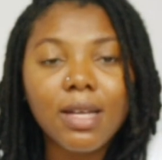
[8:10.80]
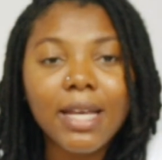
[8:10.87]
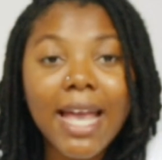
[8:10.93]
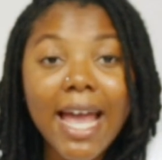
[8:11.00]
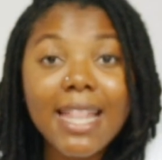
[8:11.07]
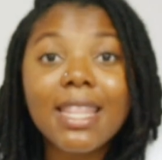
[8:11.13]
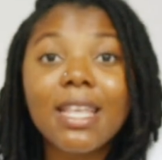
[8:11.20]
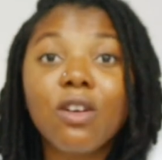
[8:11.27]

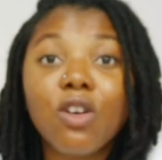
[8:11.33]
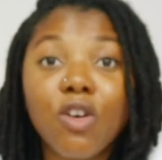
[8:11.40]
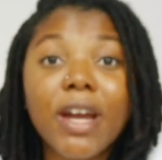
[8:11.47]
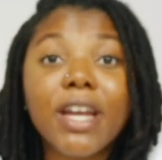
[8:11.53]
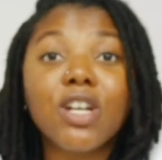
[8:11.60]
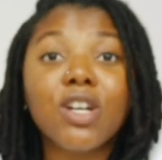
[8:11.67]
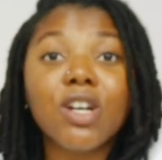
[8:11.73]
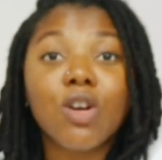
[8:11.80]
get the
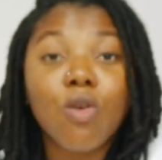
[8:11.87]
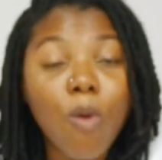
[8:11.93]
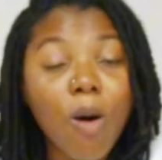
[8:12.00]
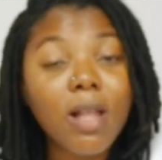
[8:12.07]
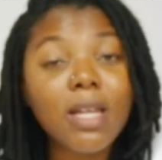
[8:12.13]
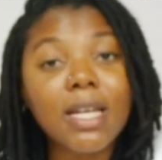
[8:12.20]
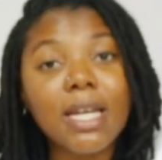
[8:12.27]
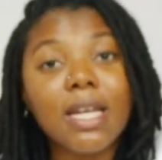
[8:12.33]
greater
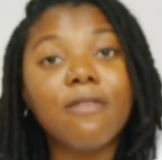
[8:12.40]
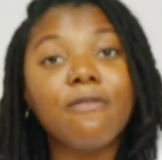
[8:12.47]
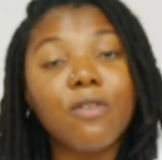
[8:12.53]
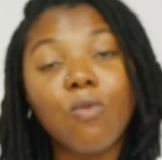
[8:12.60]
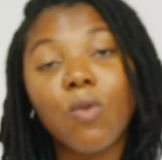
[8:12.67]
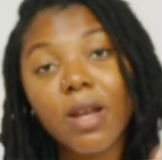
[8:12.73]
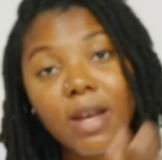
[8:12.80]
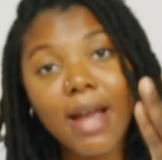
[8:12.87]
quality
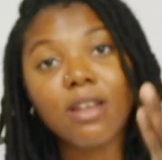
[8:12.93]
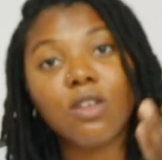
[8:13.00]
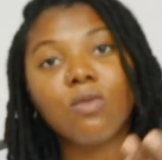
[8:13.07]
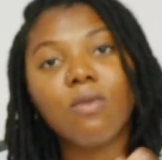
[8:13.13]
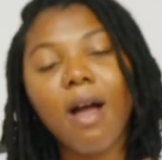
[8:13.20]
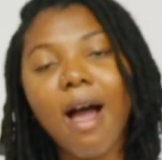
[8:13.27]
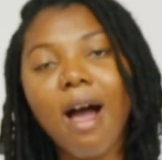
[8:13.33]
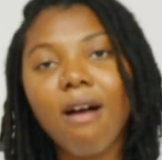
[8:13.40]
for what I
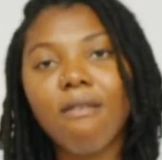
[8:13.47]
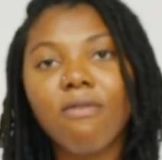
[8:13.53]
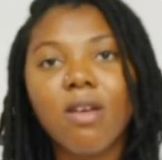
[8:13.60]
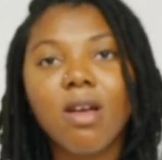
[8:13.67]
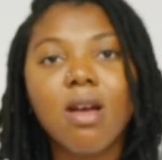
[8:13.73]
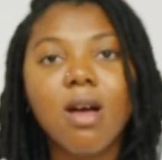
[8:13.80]
do have.